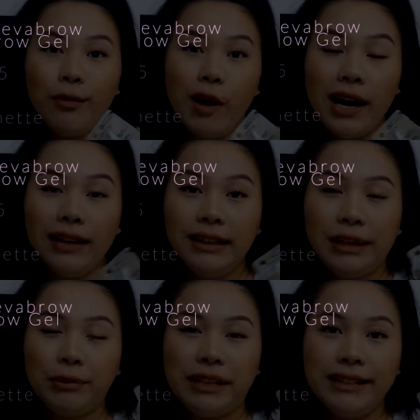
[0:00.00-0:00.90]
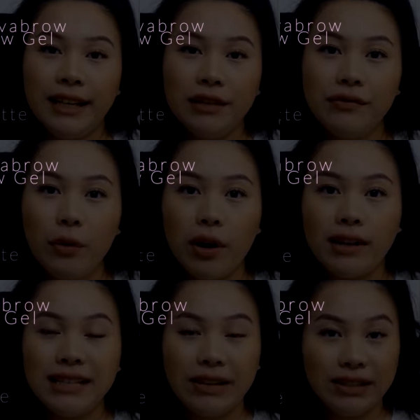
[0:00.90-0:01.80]
one, it retails for
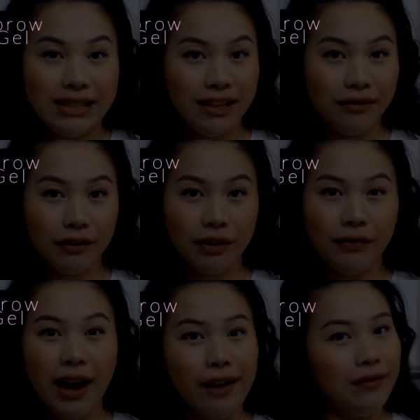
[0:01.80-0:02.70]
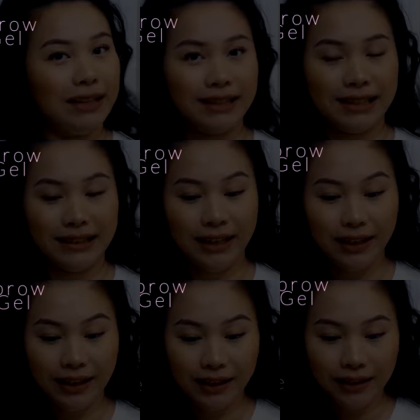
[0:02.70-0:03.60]
$17.55, that's
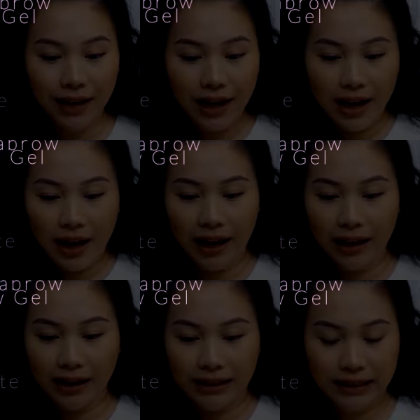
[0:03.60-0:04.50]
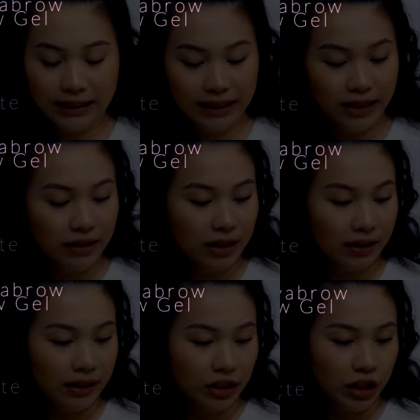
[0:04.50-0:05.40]
Canadian, and it's
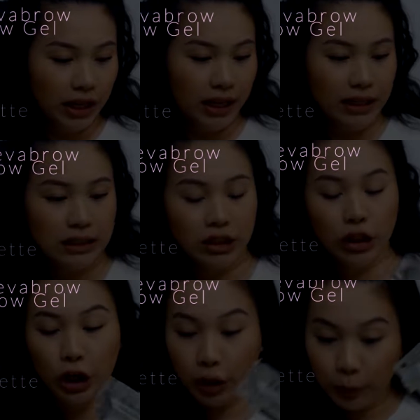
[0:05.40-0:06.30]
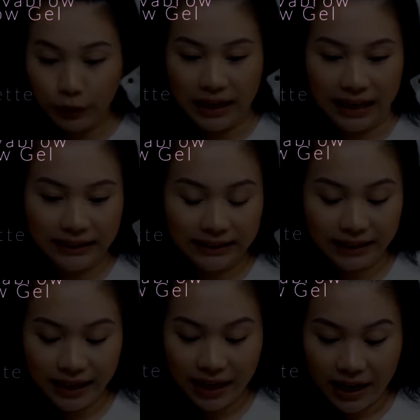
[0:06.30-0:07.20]
in the shade Dark Brunette.
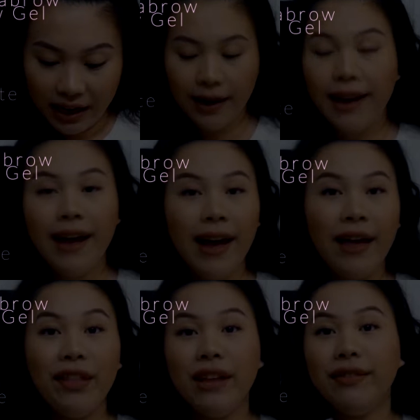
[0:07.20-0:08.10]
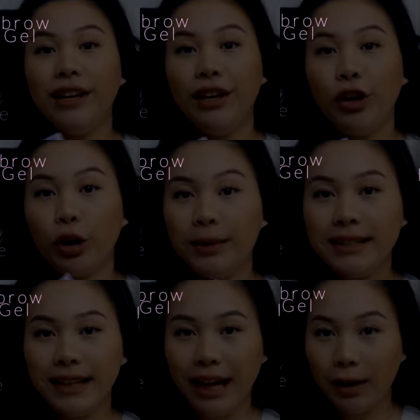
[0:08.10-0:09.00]
And then the Urban
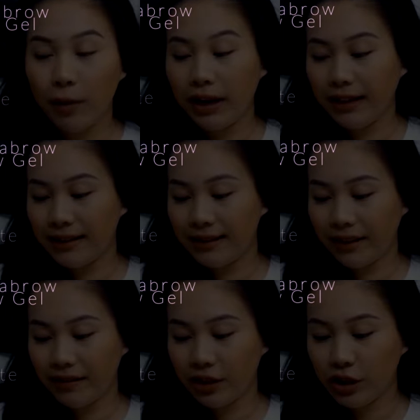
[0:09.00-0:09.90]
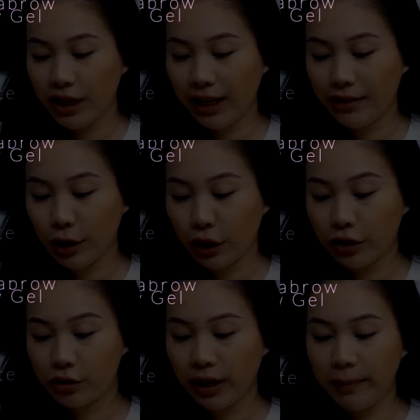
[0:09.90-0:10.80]
Decay one is in the shade
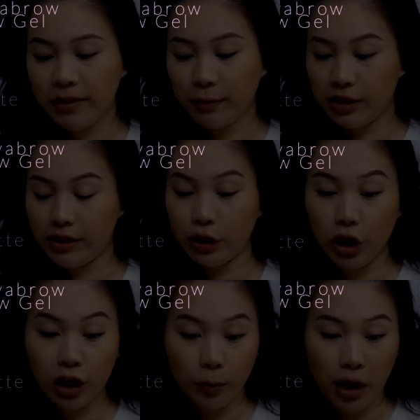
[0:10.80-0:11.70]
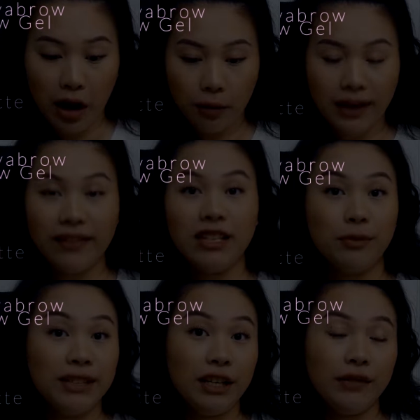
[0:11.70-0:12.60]
Dark Drapes, which is their dark brown, and this
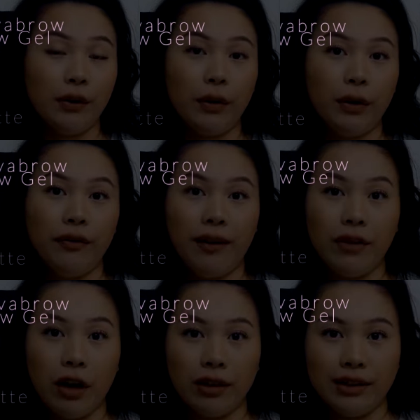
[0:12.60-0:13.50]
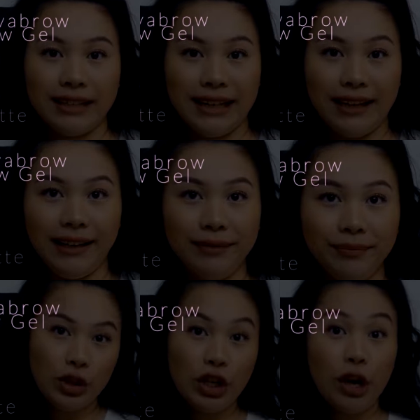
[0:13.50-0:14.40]
retails for $35
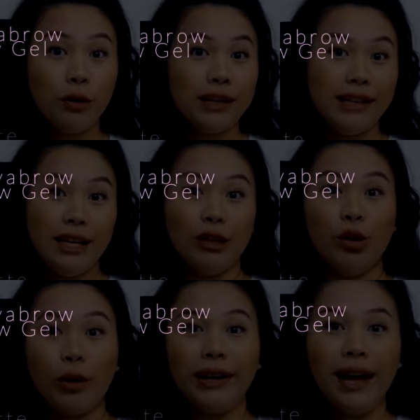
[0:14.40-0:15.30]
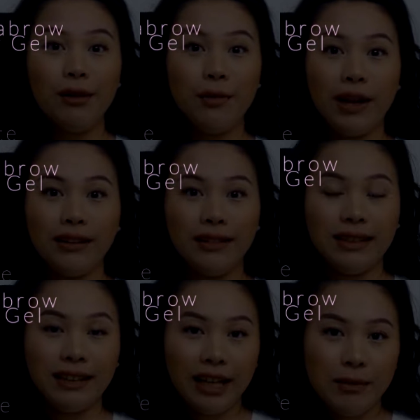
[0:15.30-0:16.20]
Canadian. So the L'Oreal one
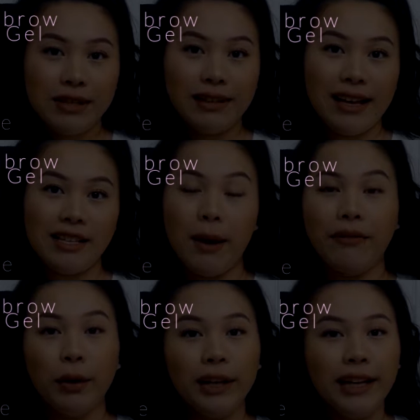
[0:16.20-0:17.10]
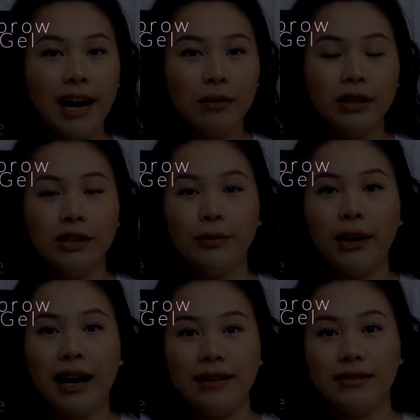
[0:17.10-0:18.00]
claims to last about 48 hours,
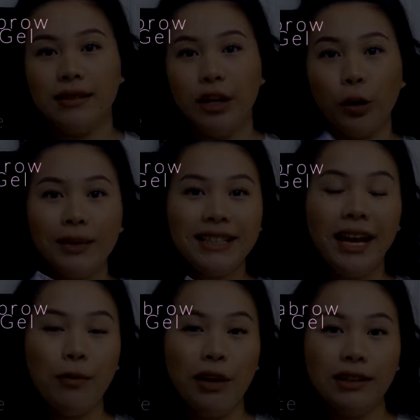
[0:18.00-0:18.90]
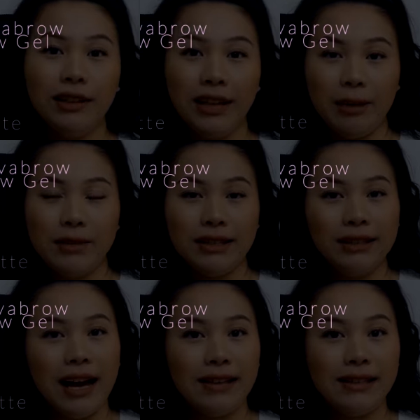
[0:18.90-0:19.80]
whereas the Urban Decay one claims to
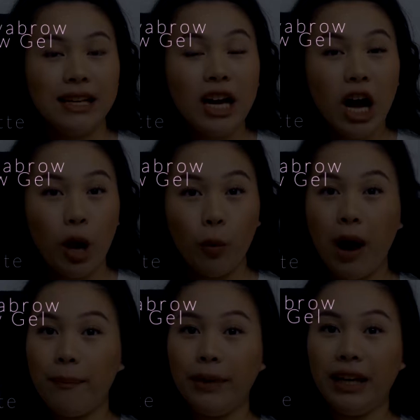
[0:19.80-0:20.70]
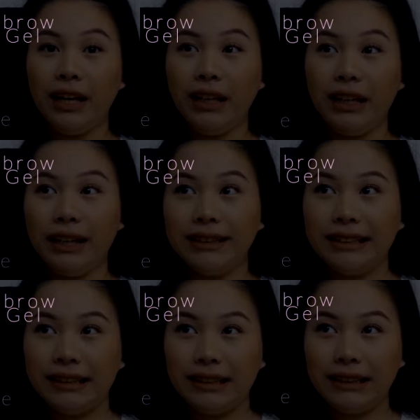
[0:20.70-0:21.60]
last a whopping
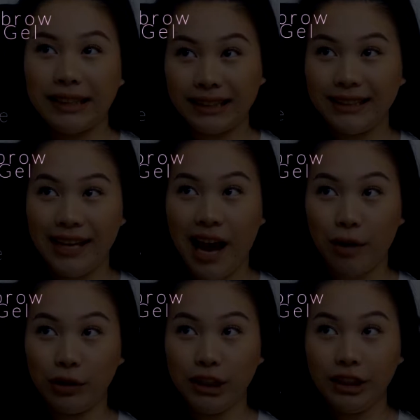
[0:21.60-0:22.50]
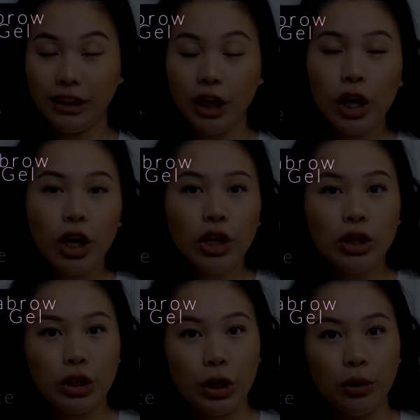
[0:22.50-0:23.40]
60 hours.
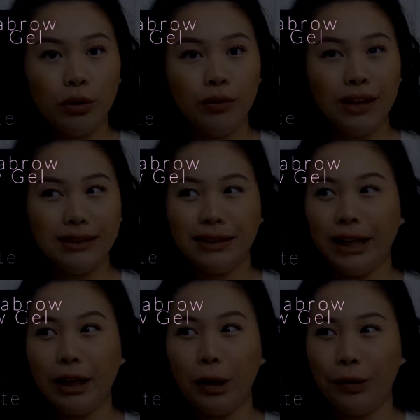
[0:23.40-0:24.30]
So that's like